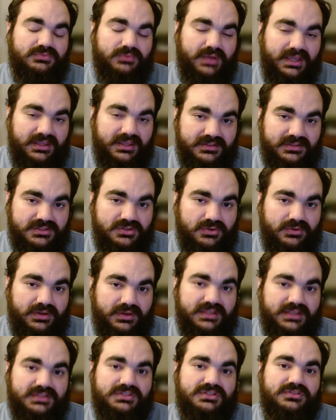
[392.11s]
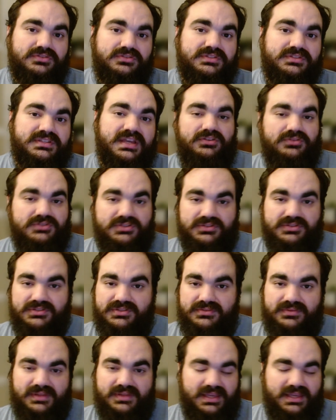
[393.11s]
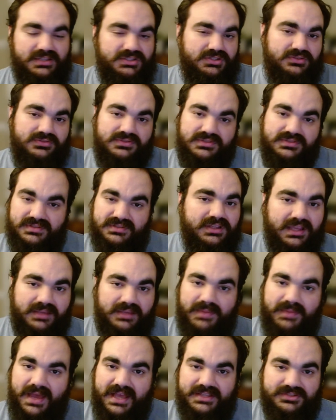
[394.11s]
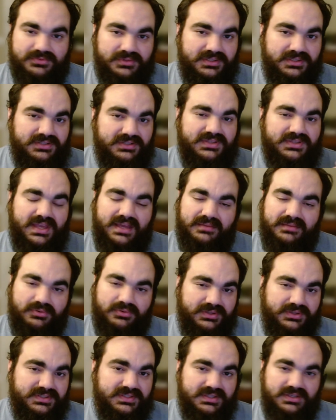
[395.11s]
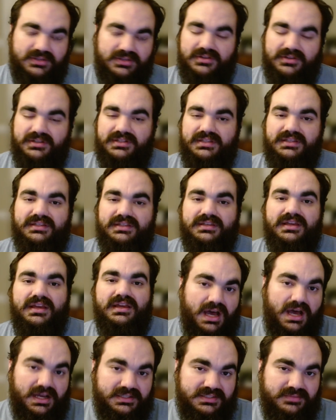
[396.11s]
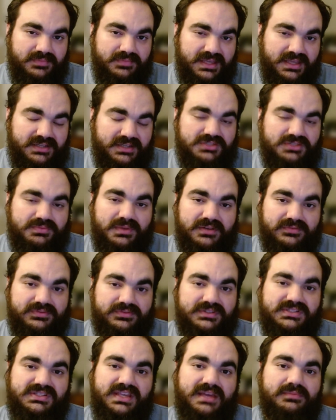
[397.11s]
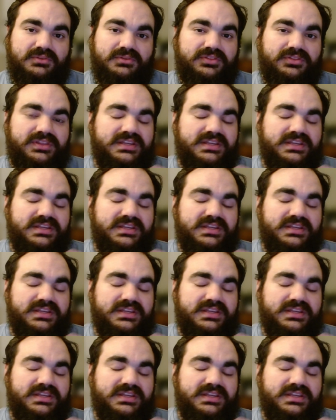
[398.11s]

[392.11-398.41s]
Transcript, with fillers: regulatory issues, user issues like passwords, endpoint security, Okta management for SAML.